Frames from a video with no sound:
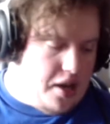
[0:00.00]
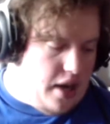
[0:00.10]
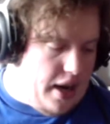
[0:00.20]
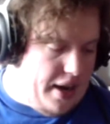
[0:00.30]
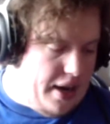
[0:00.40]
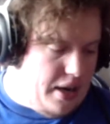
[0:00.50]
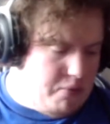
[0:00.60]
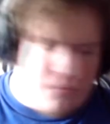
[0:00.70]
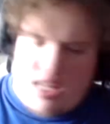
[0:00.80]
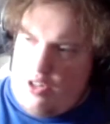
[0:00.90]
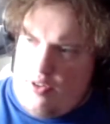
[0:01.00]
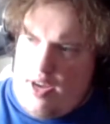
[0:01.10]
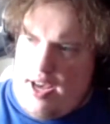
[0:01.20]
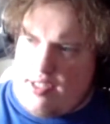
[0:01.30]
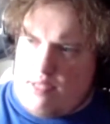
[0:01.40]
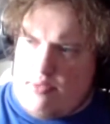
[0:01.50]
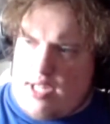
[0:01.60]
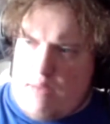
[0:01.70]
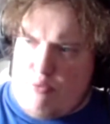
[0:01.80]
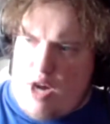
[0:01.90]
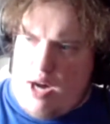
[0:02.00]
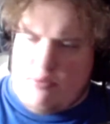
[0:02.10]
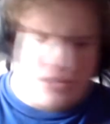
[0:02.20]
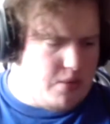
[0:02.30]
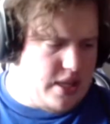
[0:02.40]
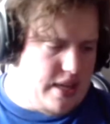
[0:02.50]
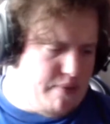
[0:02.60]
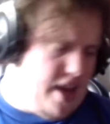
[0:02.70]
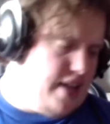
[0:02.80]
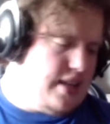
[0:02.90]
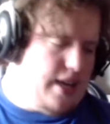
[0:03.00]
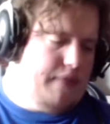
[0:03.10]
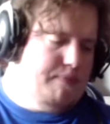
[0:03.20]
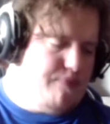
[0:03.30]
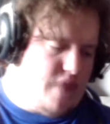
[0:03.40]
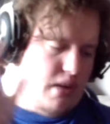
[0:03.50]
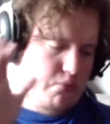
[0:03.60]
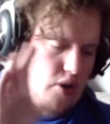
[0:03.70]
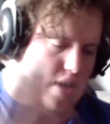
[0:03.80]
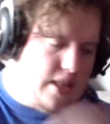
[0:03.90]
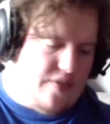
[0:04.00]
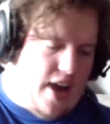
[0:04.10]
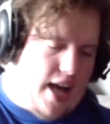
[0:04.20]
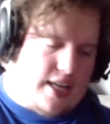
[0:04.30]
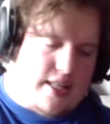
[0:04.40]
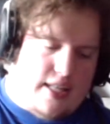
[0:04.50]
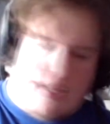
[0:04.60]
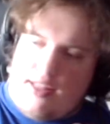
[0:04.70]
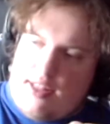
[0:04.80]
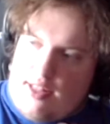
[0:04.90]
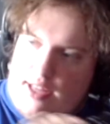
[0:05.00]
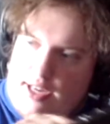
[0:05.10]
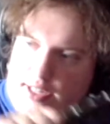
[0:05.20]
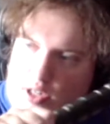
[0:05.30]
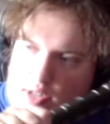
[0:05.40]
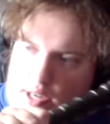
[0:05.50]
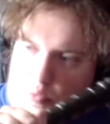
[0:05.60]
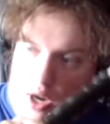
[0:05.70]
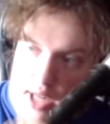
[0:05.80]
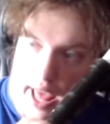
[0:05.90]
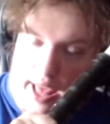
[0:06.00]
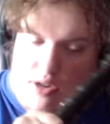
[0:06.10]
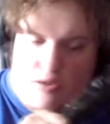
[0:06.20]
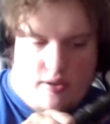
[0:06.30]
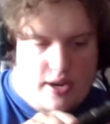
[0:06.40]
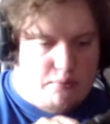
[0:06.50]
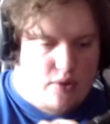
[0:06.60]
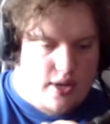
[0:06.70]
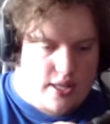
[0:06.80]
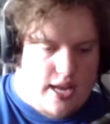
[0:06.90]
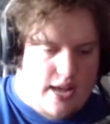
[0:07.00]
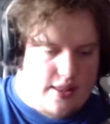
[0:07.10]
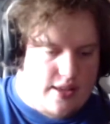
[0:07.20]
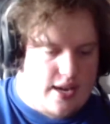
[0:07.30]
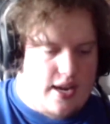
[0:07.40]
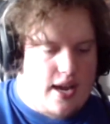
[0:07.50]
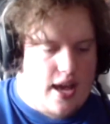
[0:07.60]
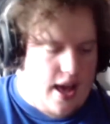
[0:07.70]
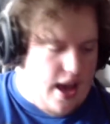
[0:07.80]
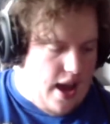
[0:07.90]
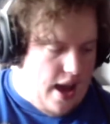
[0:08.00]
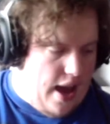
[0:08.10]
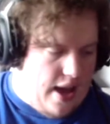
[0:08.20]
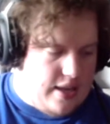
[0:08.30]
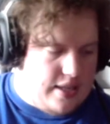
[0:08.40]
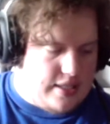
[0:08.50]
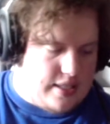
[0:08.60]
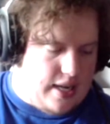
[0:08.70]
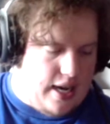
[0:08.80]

But I do have some slight problems with it, mainly more in the fact that there's only one handle grip more than anything, and it's